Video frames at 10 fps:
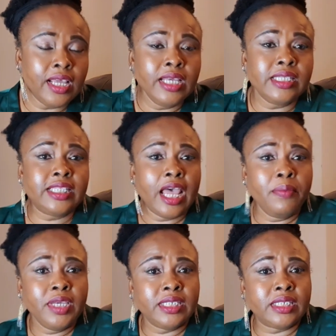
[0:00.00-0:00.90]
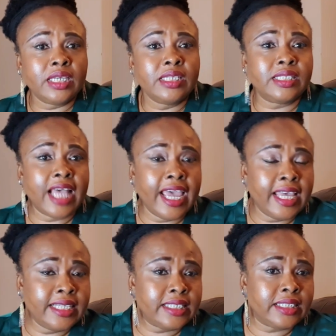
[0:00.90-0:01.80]
STEM is
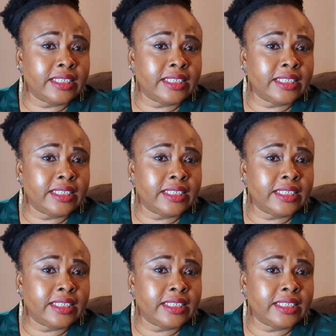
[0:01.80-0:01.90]
science,